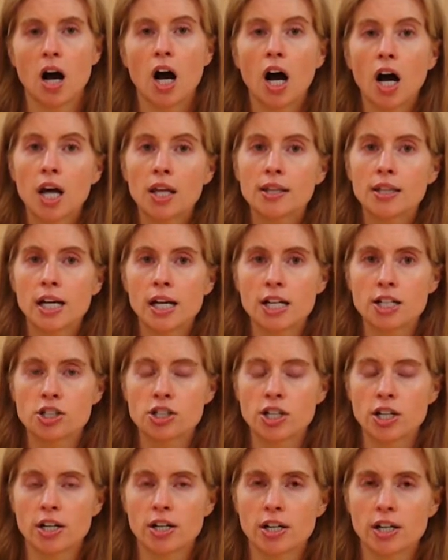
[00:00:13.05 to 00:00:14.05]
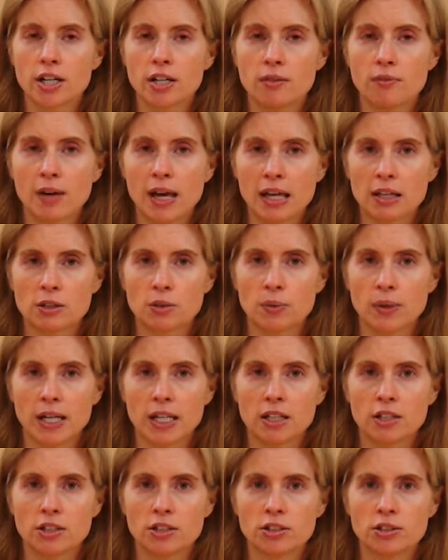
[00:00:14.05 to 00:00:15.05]
online charity
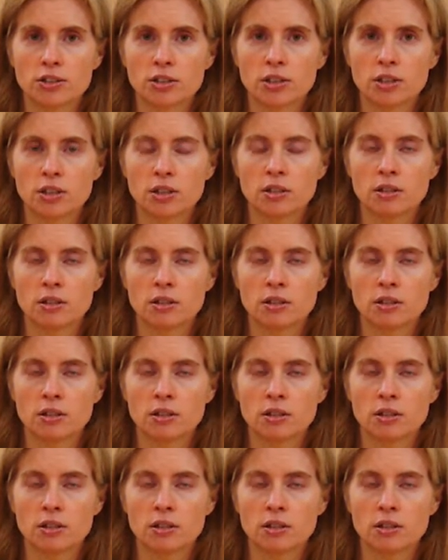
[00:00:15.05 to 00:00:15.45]
evaluators,